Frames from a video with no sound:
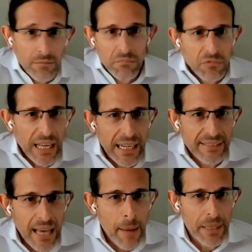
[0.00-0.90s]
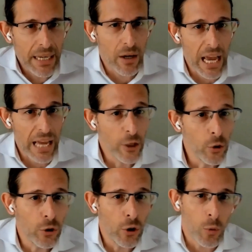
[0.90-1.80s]
Suddenly it's happening and you
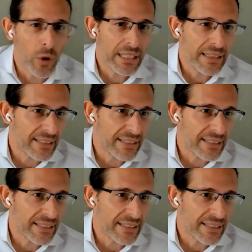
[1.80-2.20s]
don't want